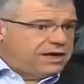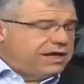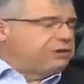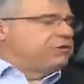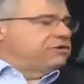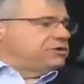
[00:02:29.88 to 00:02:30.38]

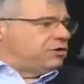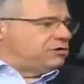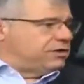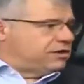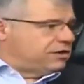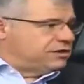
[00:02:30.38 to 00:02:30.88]
and all the stock
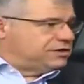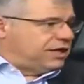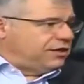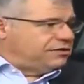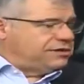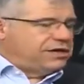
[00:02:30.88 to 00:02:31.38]
that goes
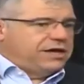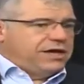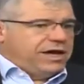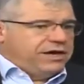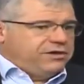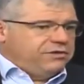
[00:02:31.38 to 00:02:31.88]
out,
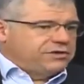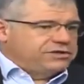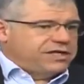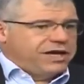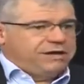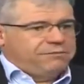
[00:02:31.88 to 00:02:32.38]
and you're
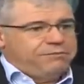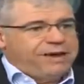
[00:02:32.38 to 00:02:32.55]
saying,